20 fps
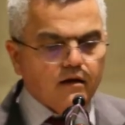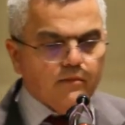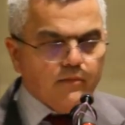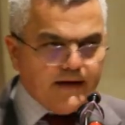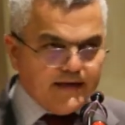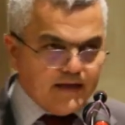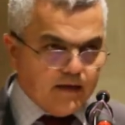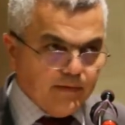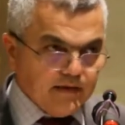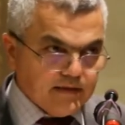
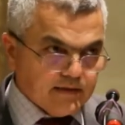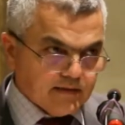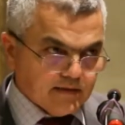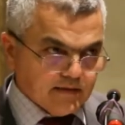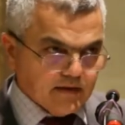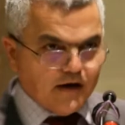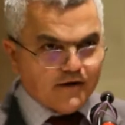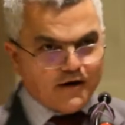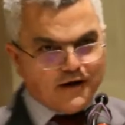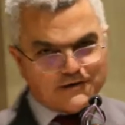My name
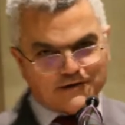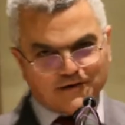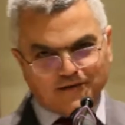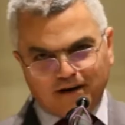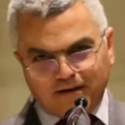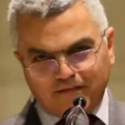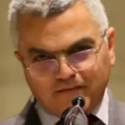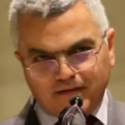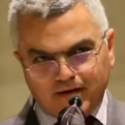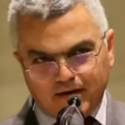is Ara
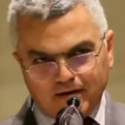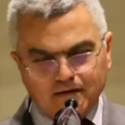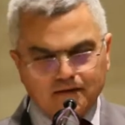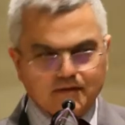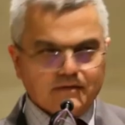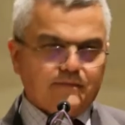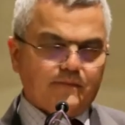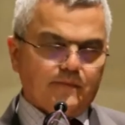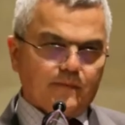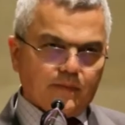
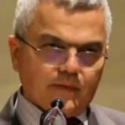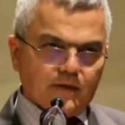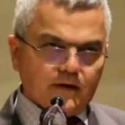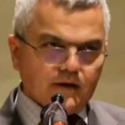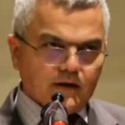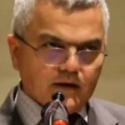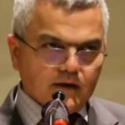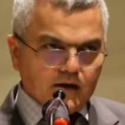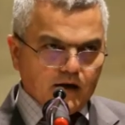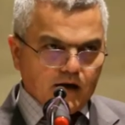Sarafian.
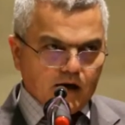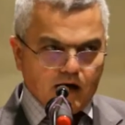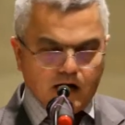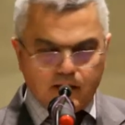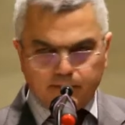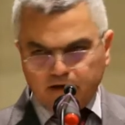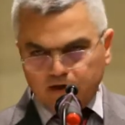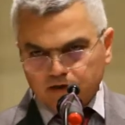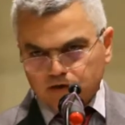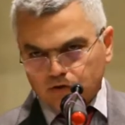
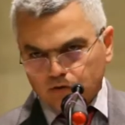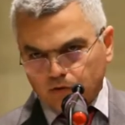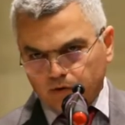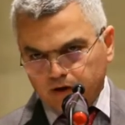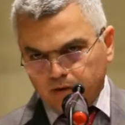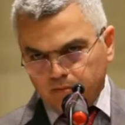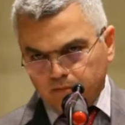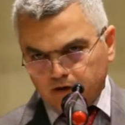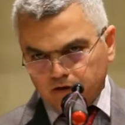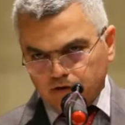I'm a
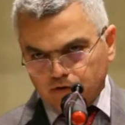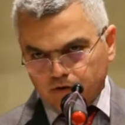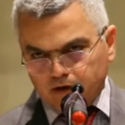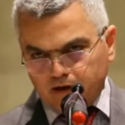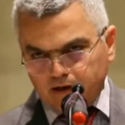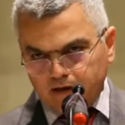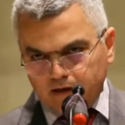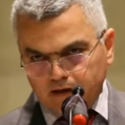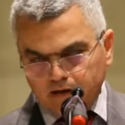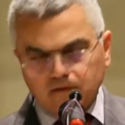historian by
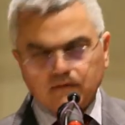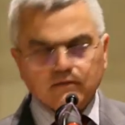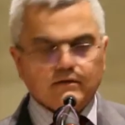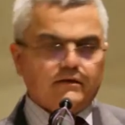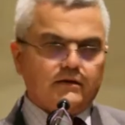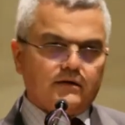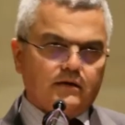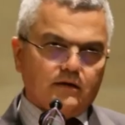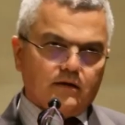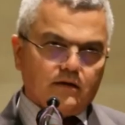
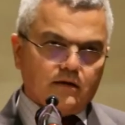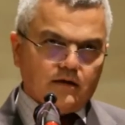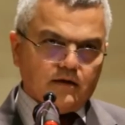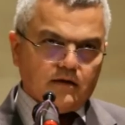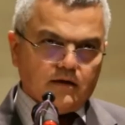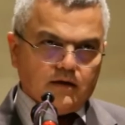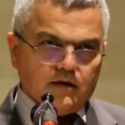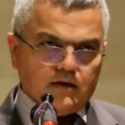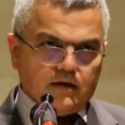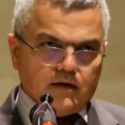training,
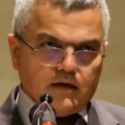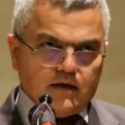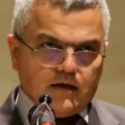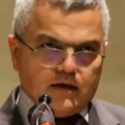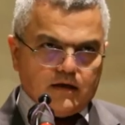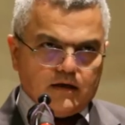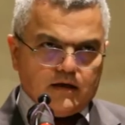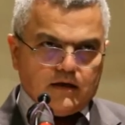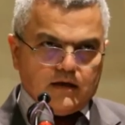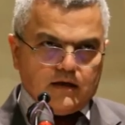
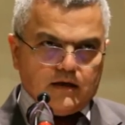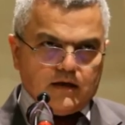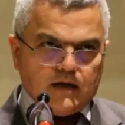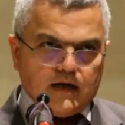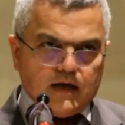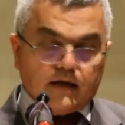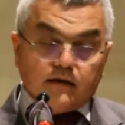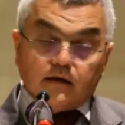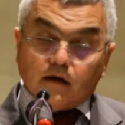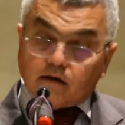
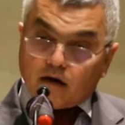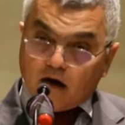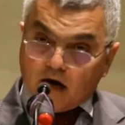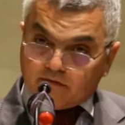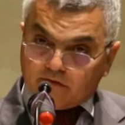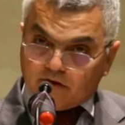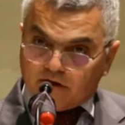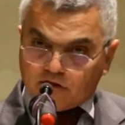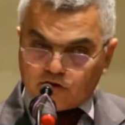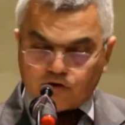an
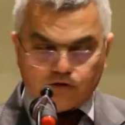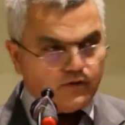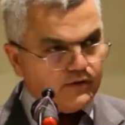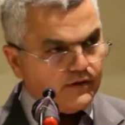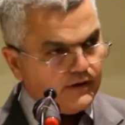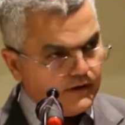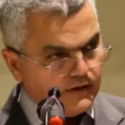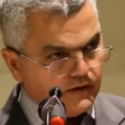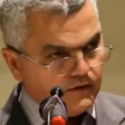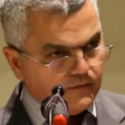archival
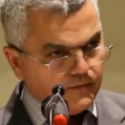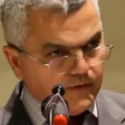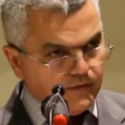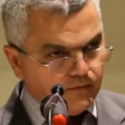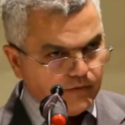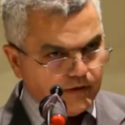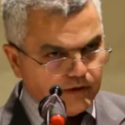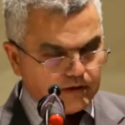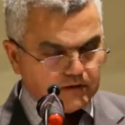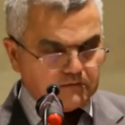historian who
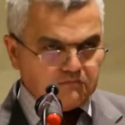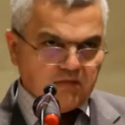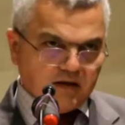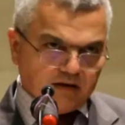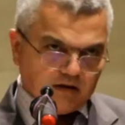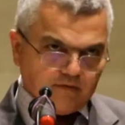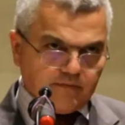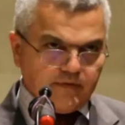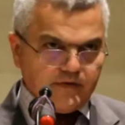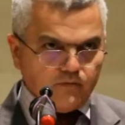
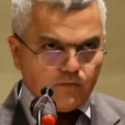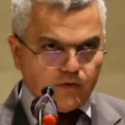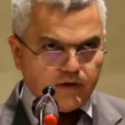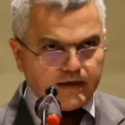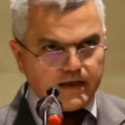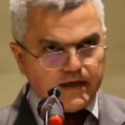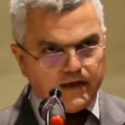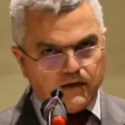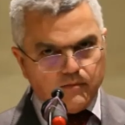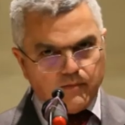have been
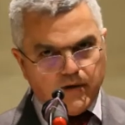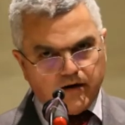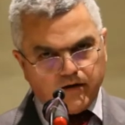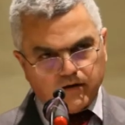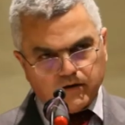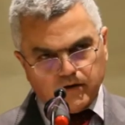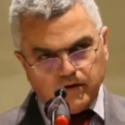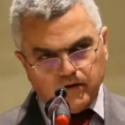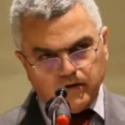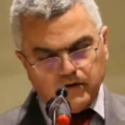working in
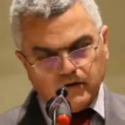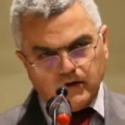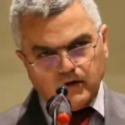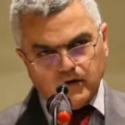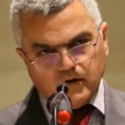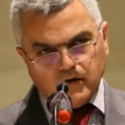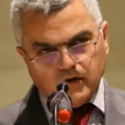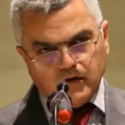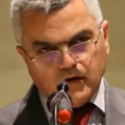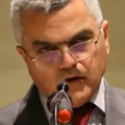
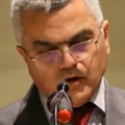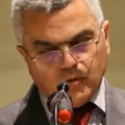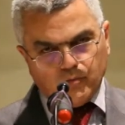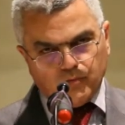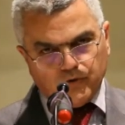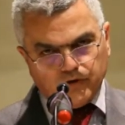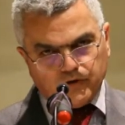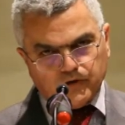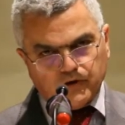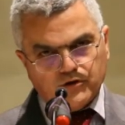American,
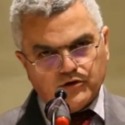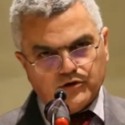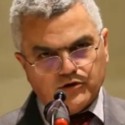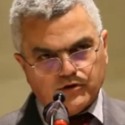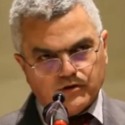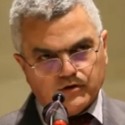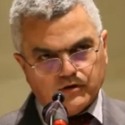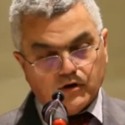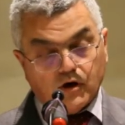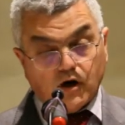
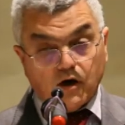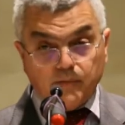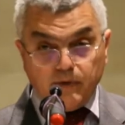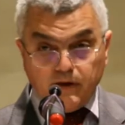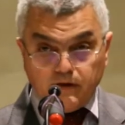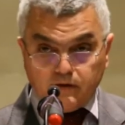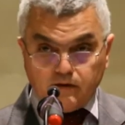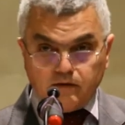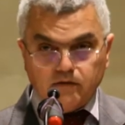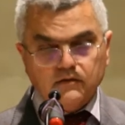British,
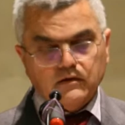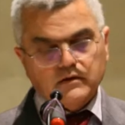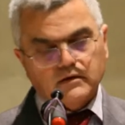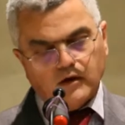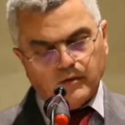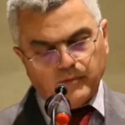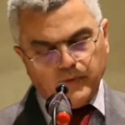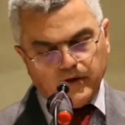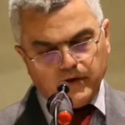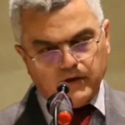Armenian, in
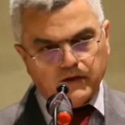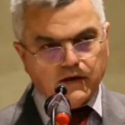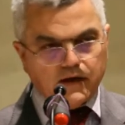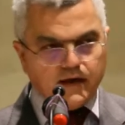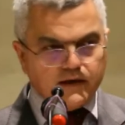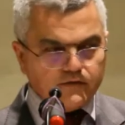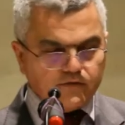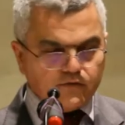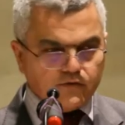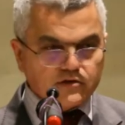Armenia,
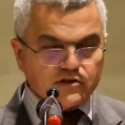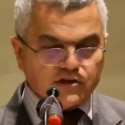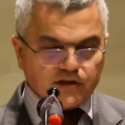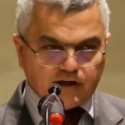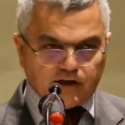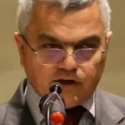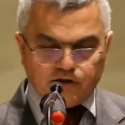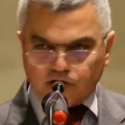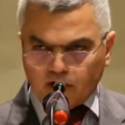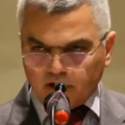and of course
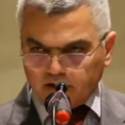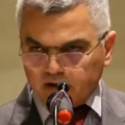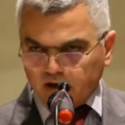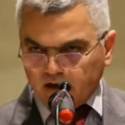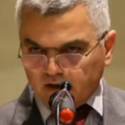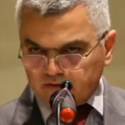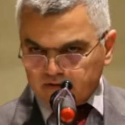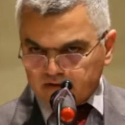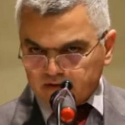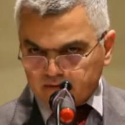Turkish
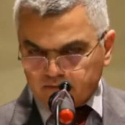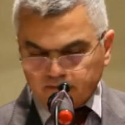archives.